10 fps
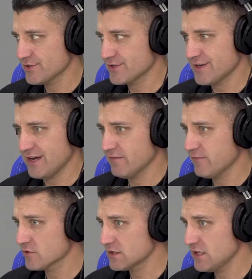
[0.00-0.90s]
is an
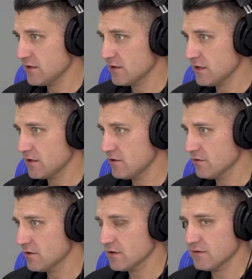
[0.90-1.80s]
unforeseen thing.
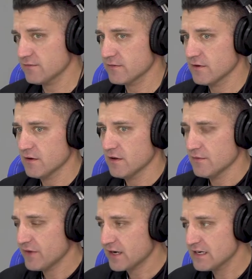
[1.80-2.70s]
You couldn't have.
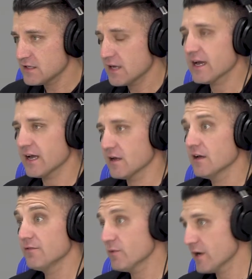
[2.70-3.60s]
Like again,
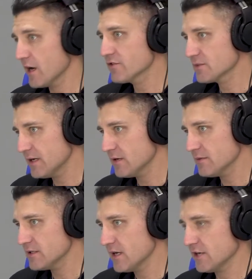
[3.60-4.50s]
if you were going over the speed
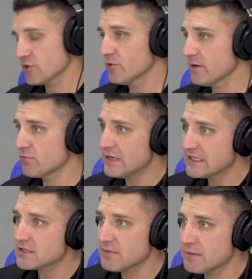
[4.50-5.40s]
limit and it could be
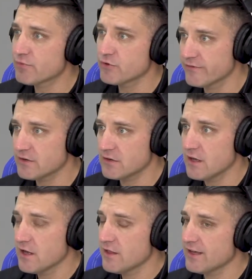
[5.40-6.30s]
reasonably proven
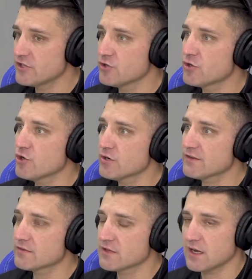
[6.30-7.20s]
that you could
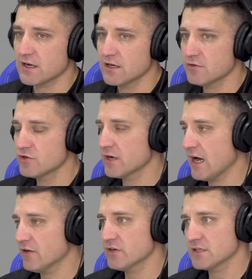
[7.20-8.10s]
have, like you're doing
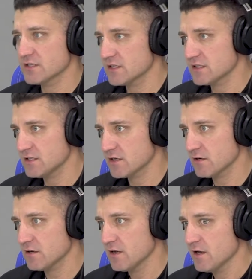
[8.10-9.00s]
160
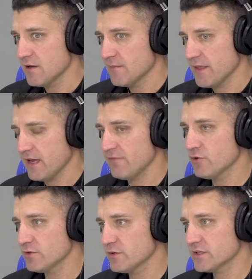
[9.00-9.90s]
zone, and if
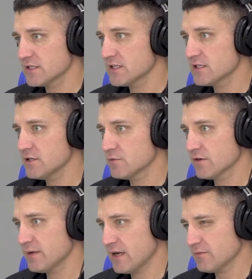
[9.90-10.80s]
you were doing 60, you
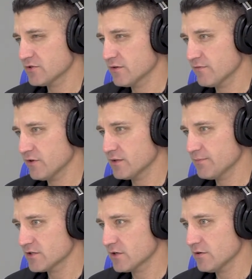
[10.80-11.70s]
would have been able to avoid the
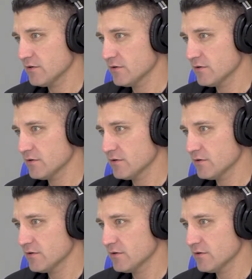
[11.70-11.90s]
pothole.